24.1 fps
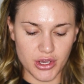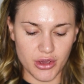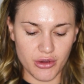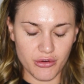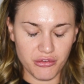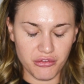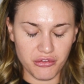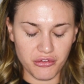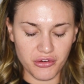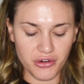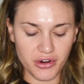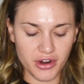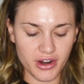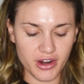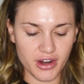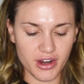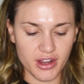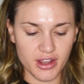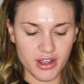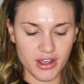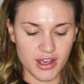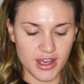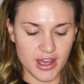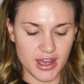go for.
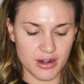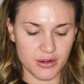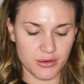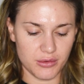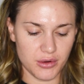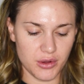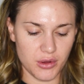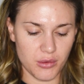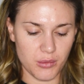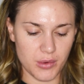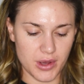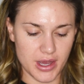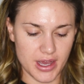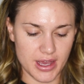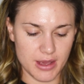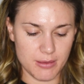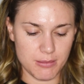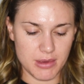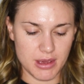I don't know why.